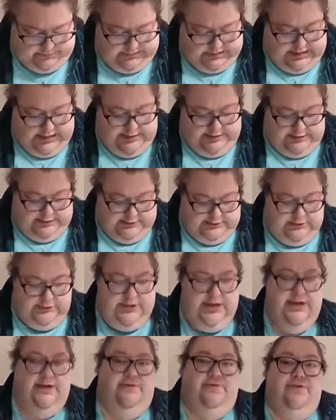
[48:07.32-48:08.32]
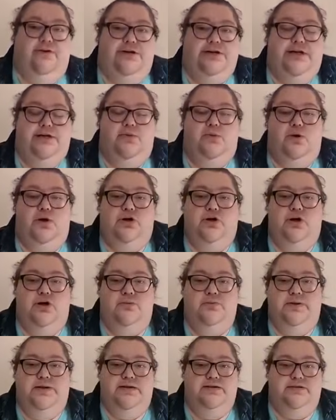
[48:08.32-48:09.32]
It's also kind of funky to work
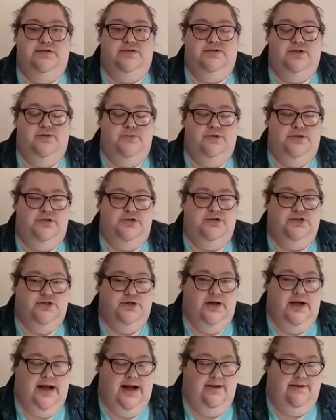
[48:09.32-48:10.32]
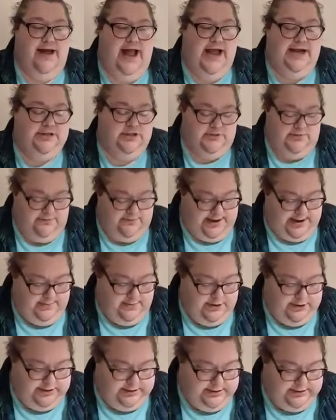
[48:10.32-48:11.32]
on because there's so much extra
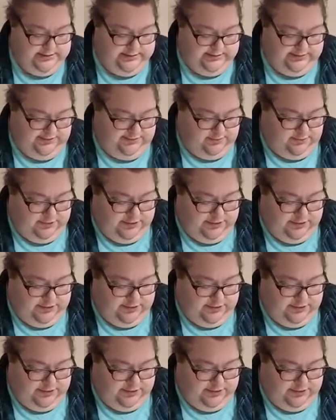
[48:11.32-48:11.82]
fabric because it's full